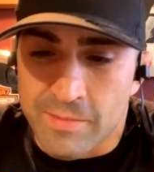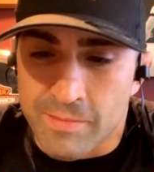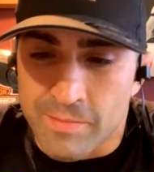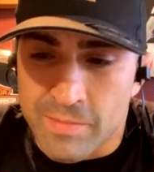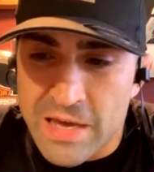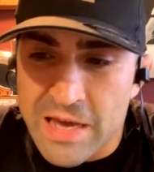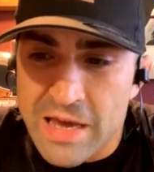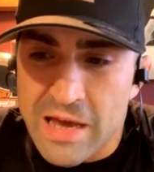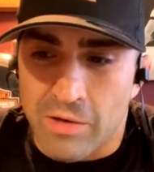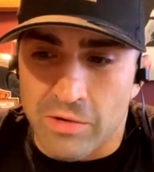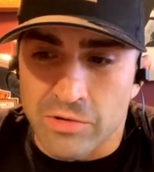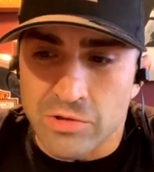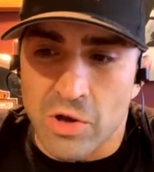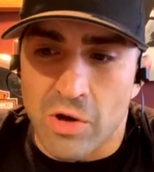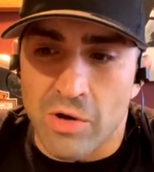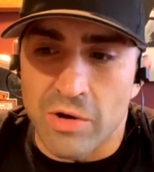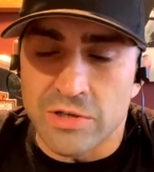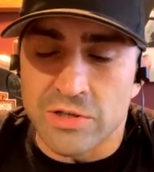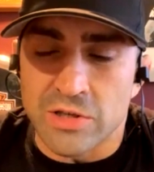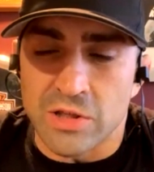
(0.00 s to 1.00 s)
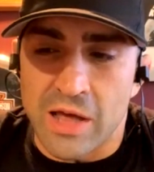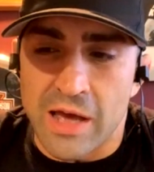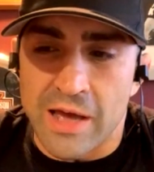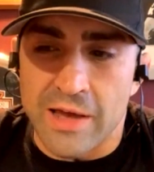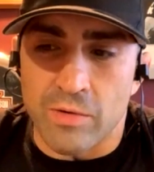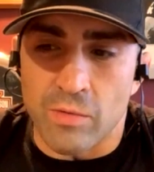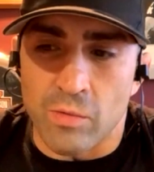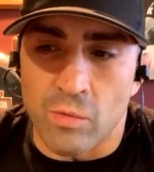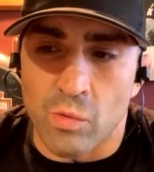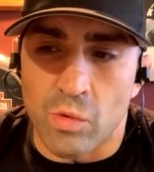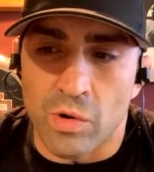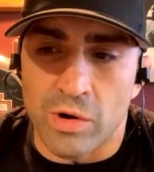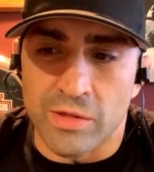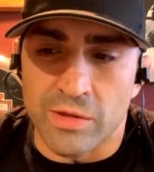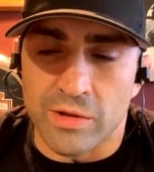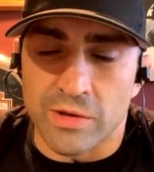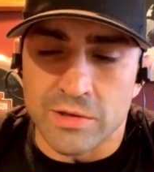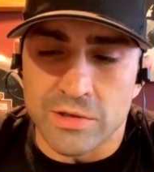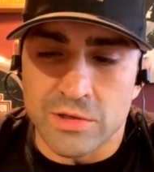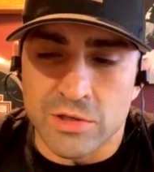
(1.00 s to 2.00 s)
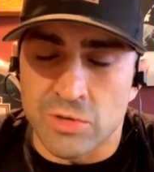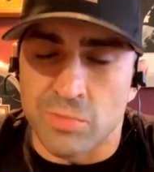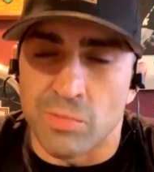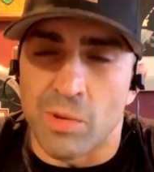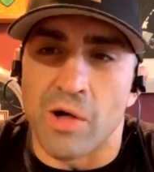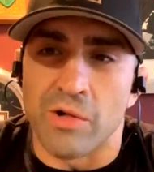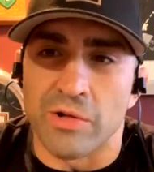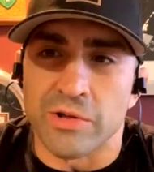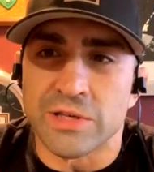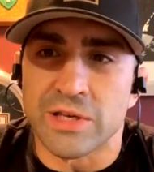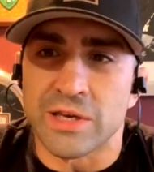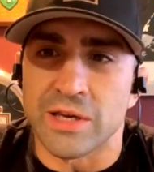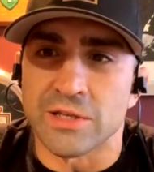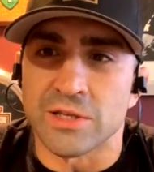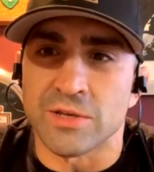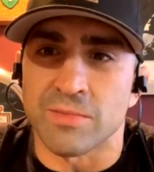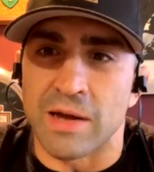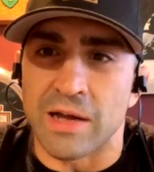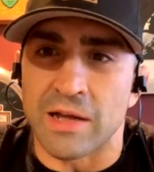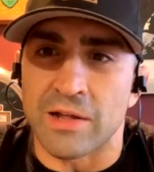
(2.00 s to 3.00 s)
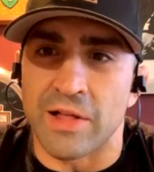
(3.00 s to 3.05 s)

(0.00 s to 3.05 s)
me, I was always like one of the smallest kids in my